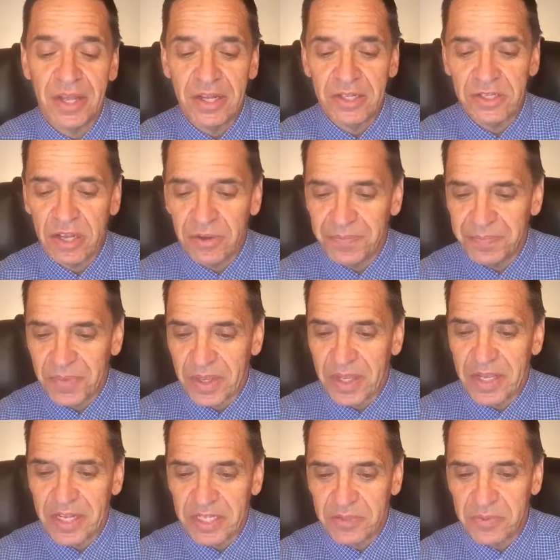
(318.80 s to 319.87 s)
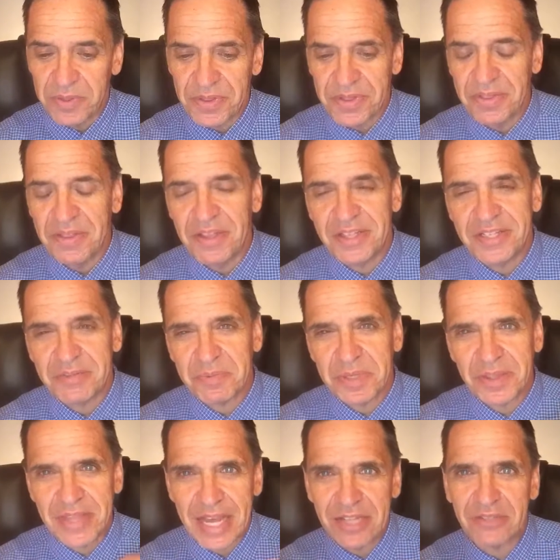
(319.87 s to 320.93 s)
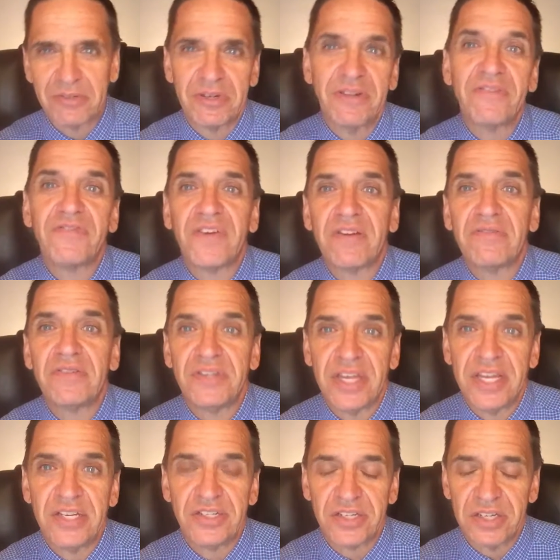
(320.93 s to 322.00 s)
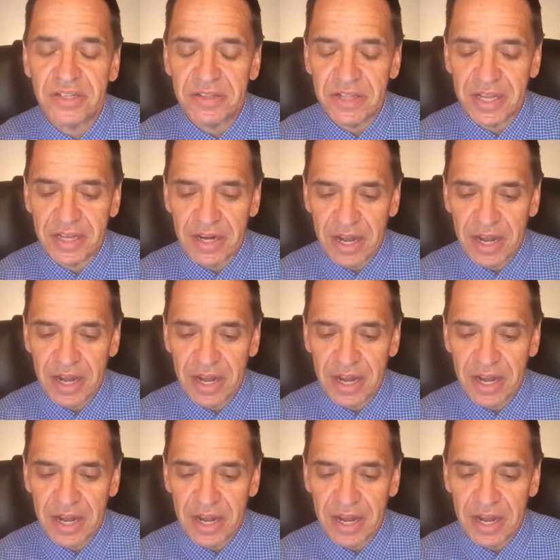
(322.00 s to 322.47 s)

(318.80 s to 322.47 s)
So it's with that sort of foundation that